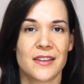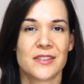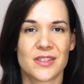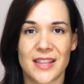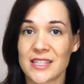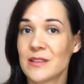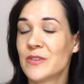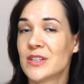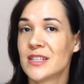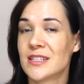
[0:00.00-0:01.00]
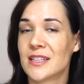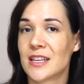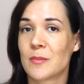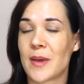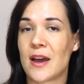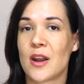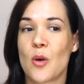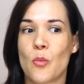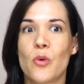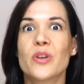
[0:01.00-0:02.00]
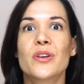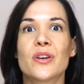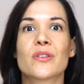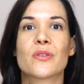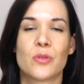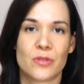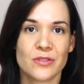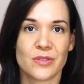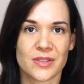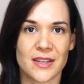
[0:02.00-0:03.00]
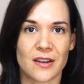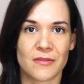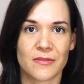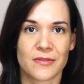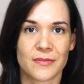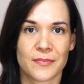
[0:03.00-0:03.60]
So that's the first thing to think about. What are you going to call yourself?